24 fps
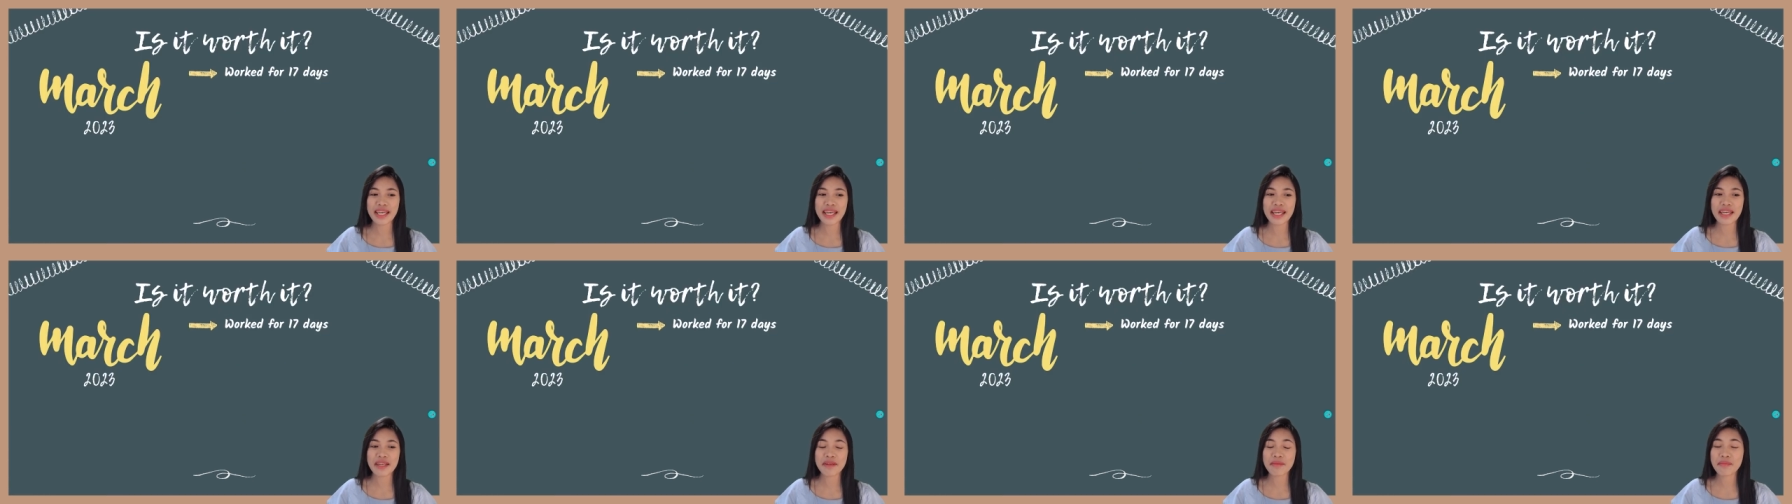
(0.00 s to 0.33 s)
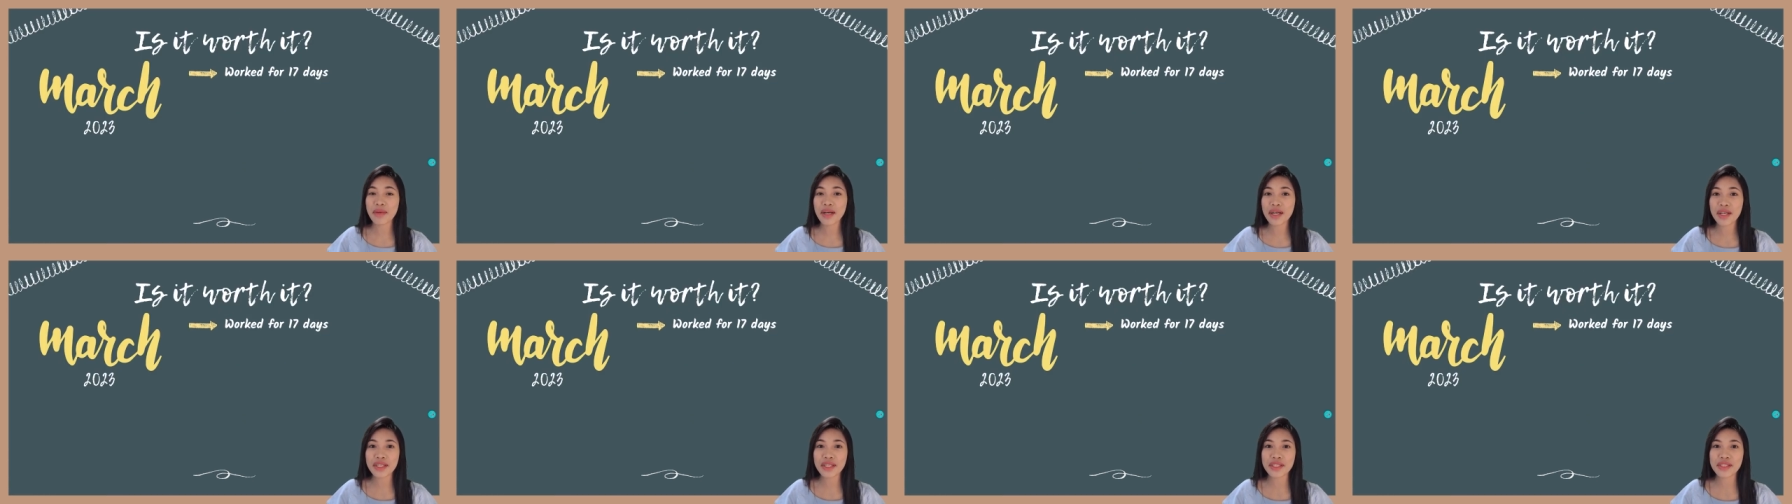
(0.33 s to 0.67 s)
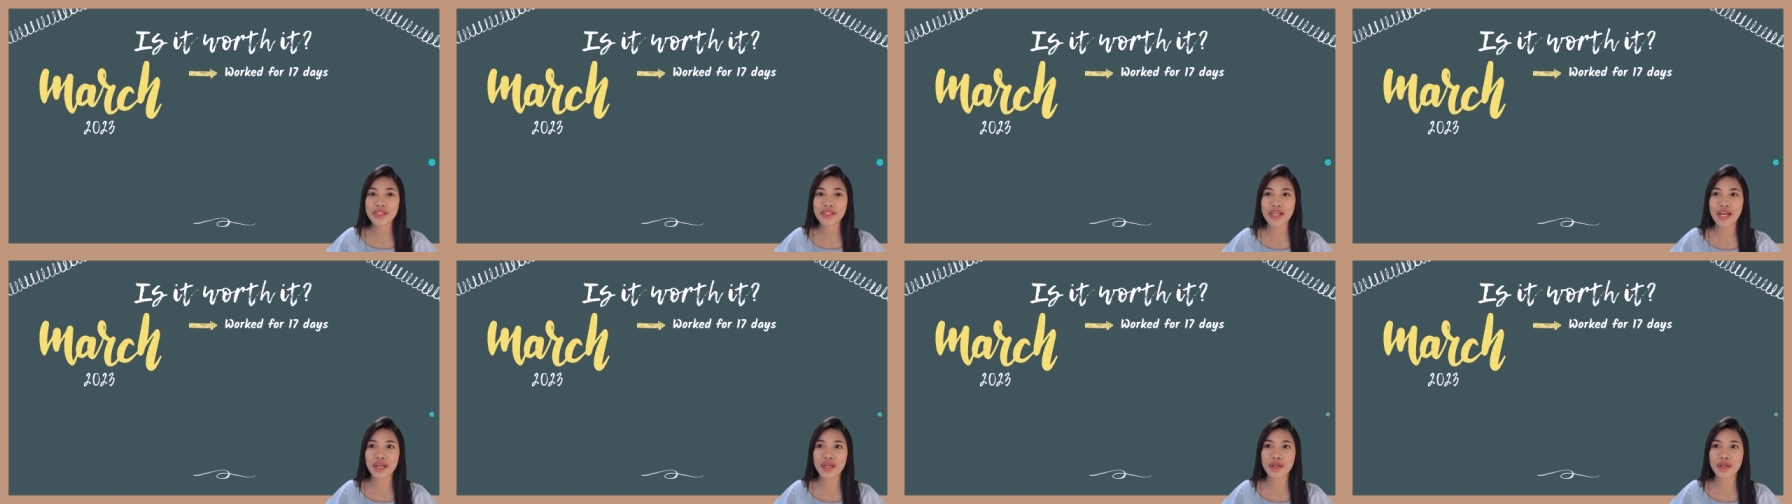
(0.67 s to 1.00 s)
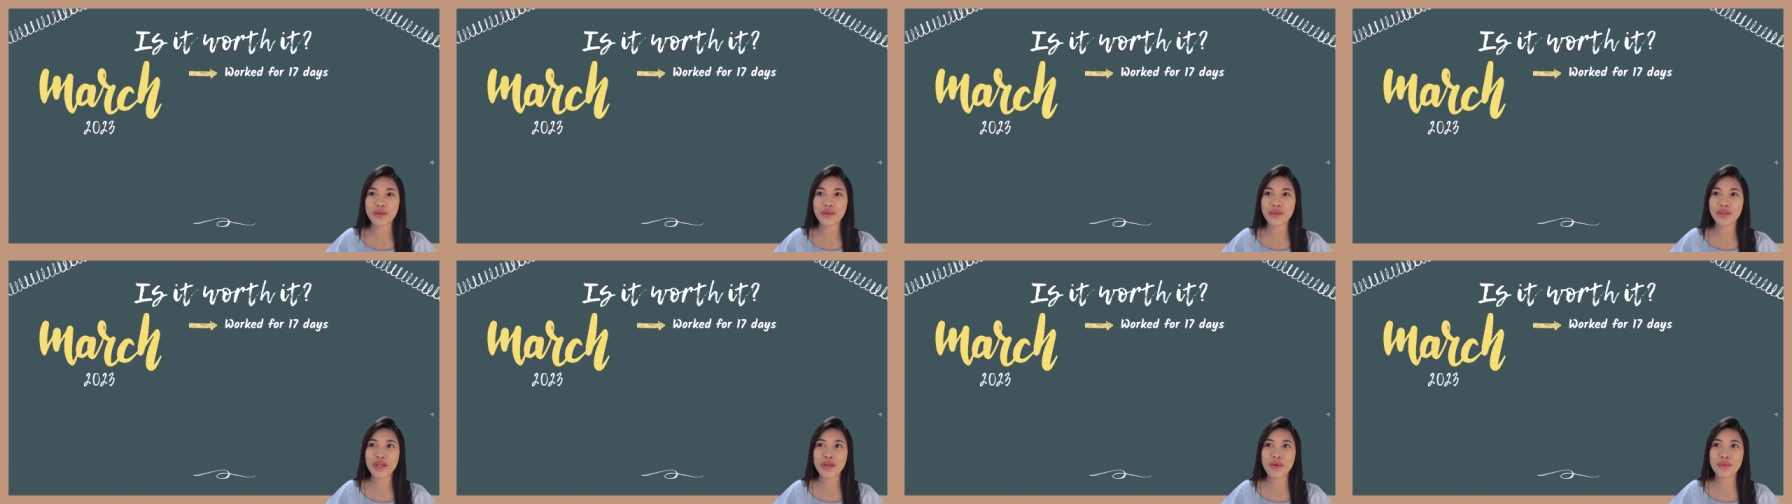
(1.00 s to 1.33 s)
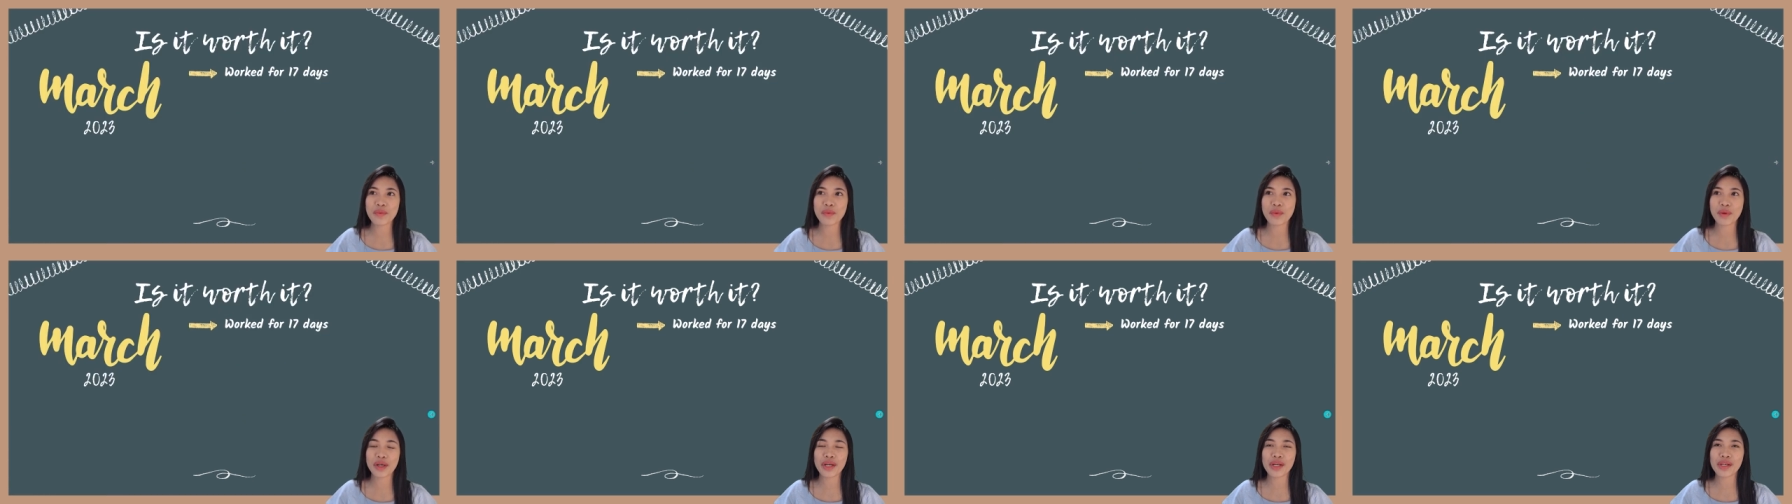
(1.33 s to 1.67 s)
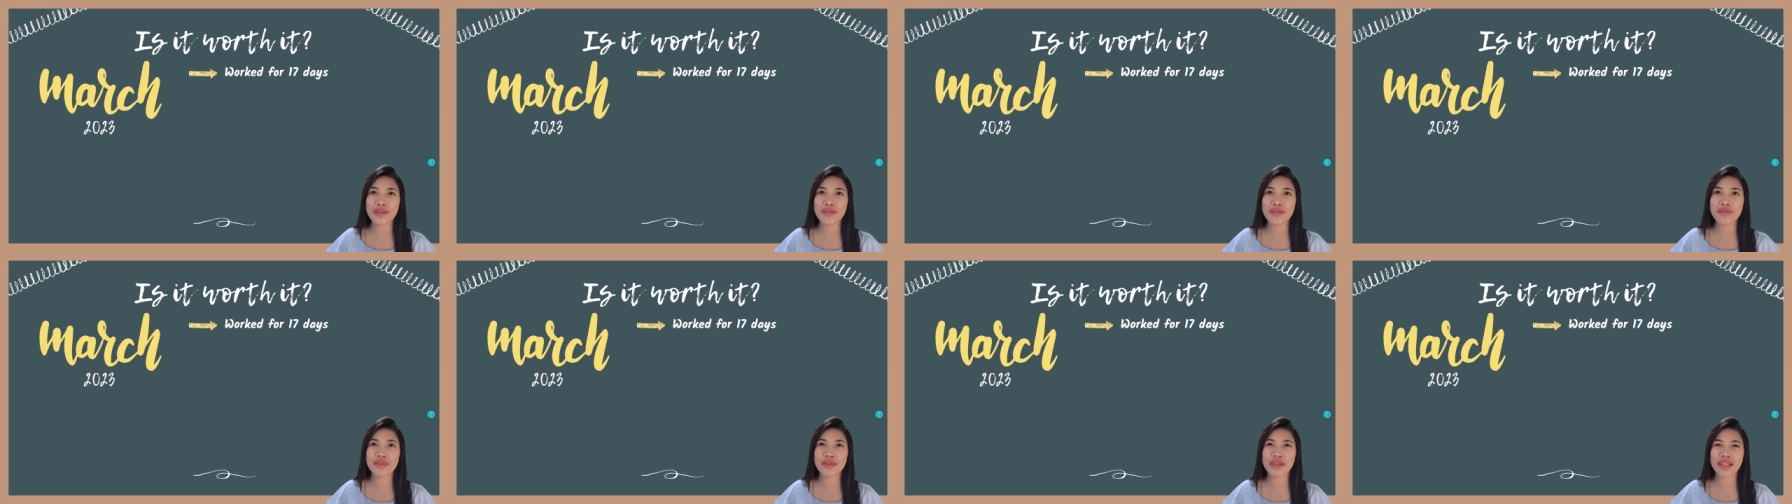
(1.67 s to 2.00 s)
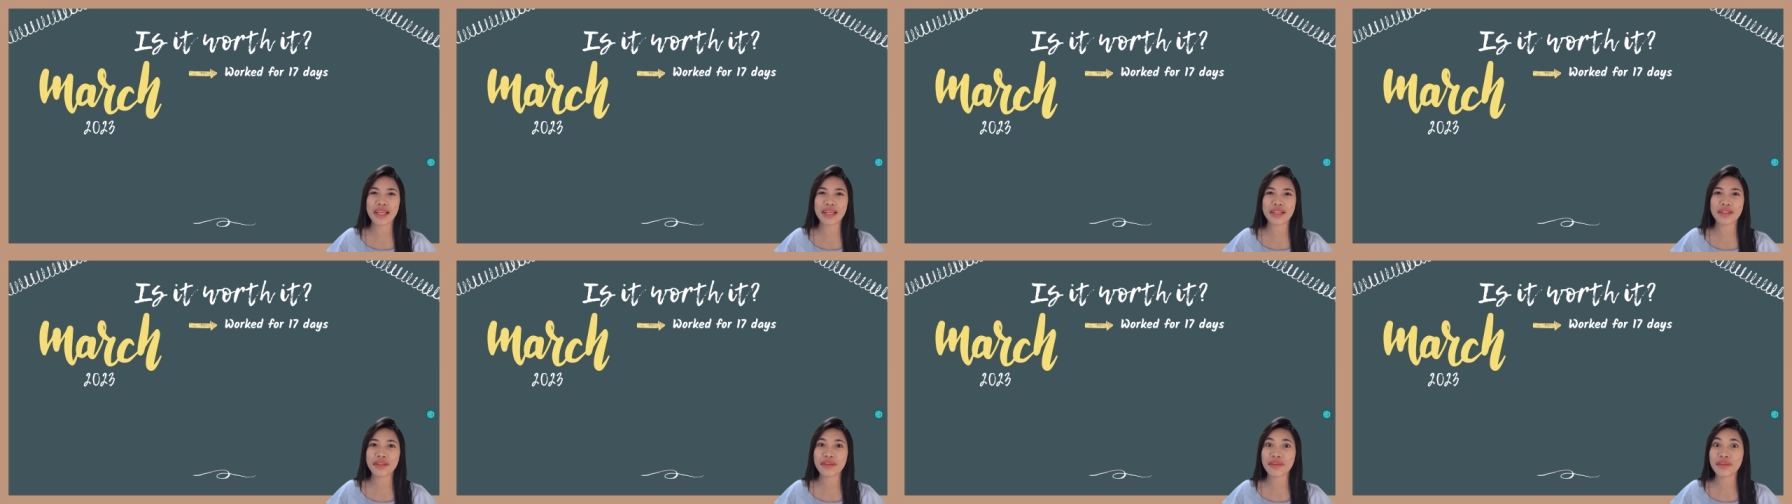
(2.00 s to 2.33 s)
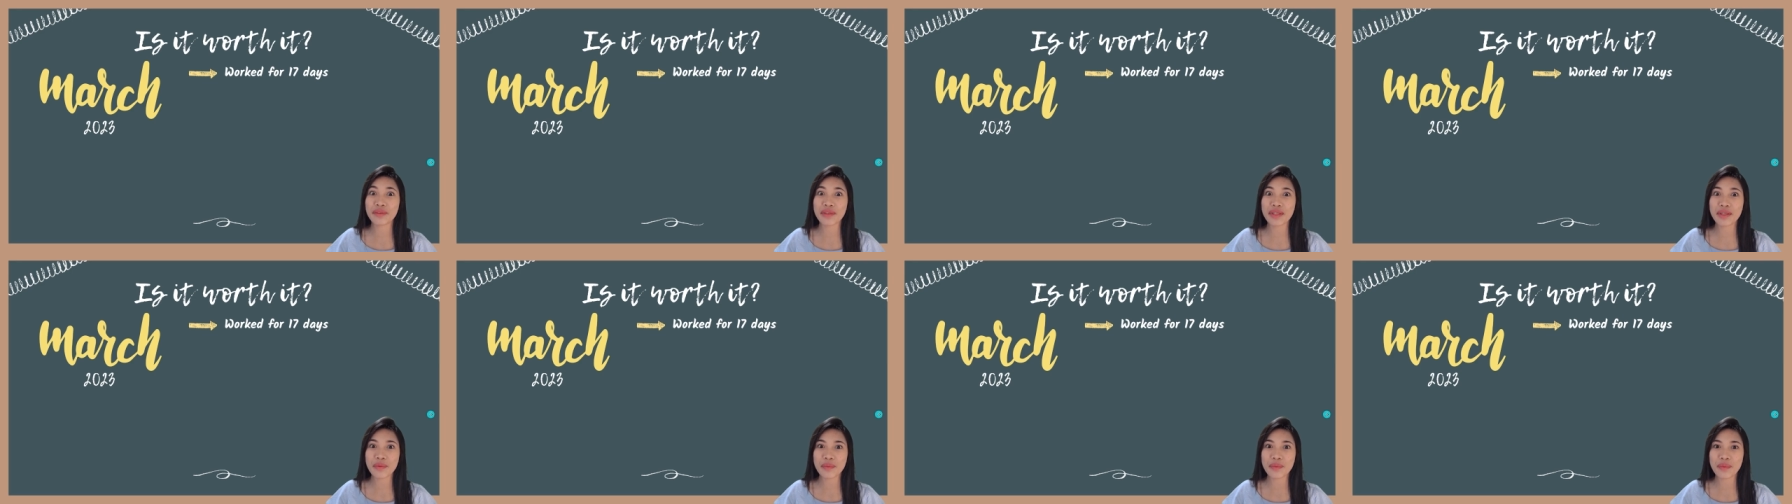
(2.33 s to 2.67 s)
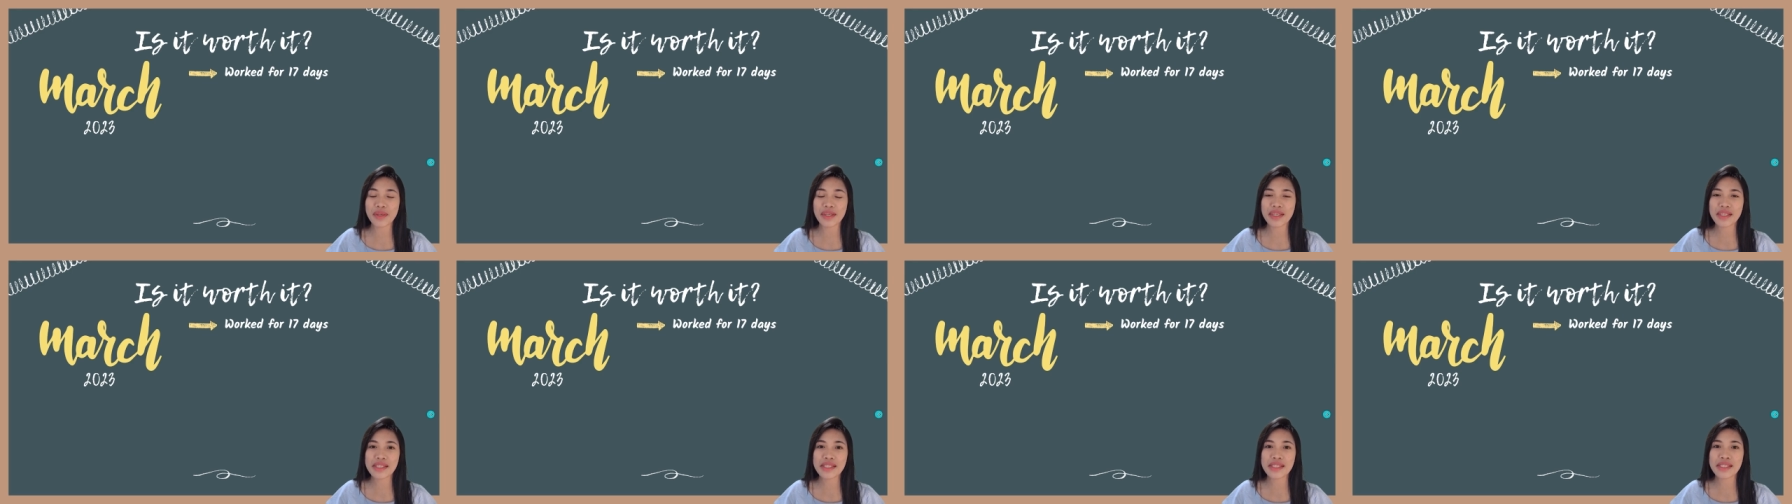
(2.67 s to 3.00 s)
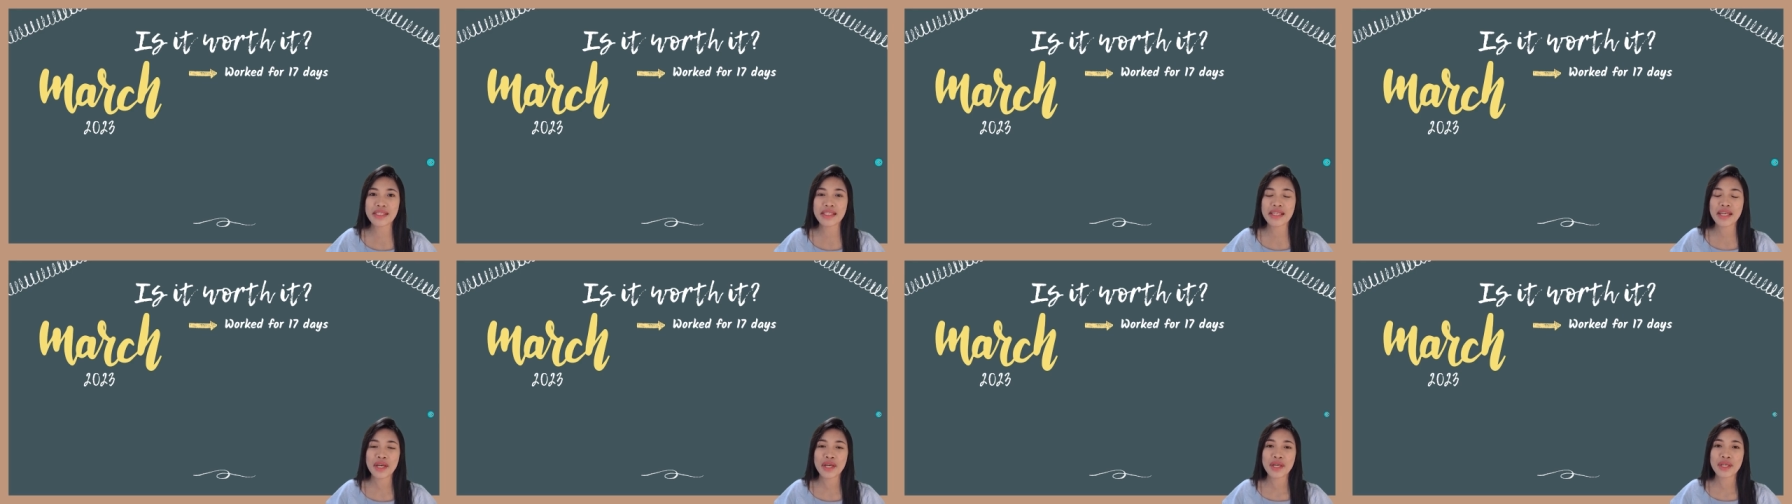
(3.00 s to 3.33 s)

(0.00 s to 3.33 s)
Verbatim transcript: In March, I only work for like three weeks.